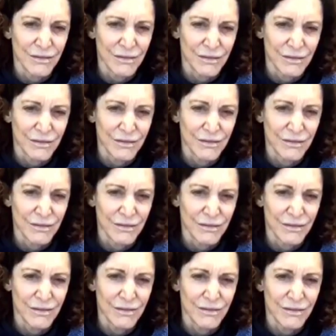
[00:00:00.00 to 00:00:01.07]

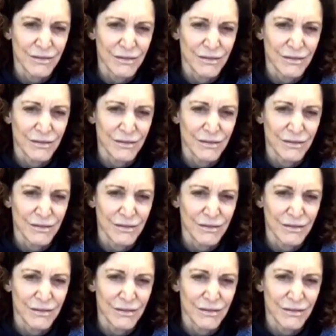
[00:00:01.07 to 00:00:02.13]

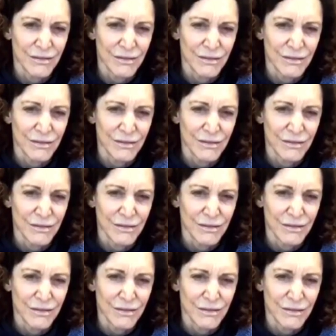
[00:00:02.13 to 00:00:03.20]

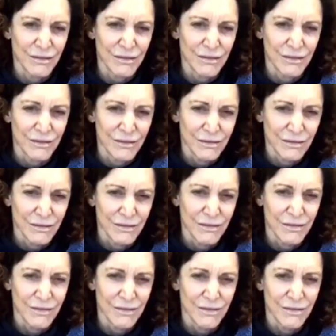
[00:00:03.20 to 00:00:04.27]

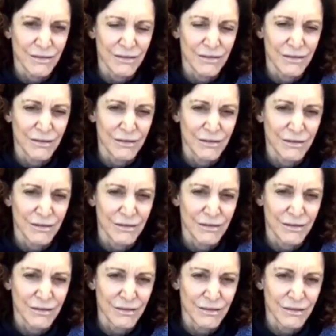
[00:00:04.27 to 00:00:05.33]

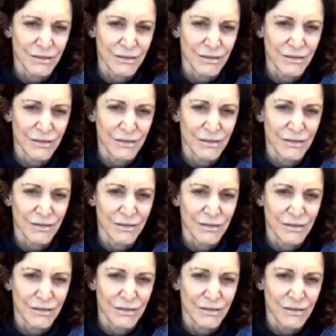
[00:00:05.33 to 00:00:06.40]

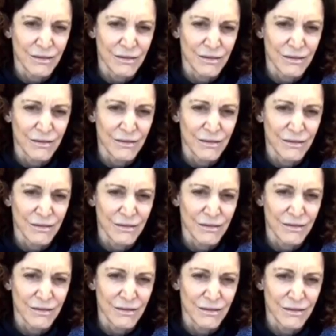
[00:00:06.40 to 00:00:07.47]

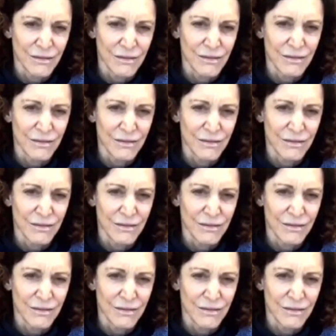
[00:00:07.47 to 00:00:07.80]
This person isn't speaking.